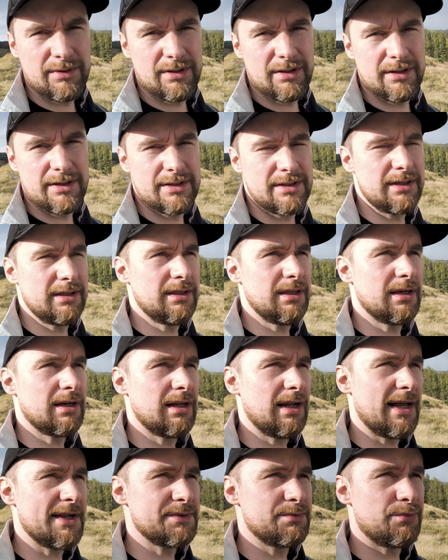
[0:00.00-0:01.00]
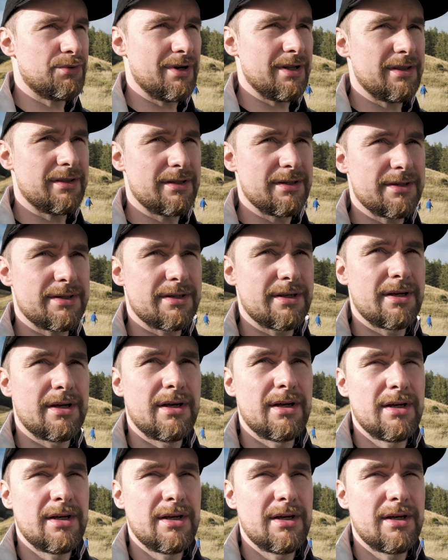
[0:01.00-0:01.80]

he is eating last bread this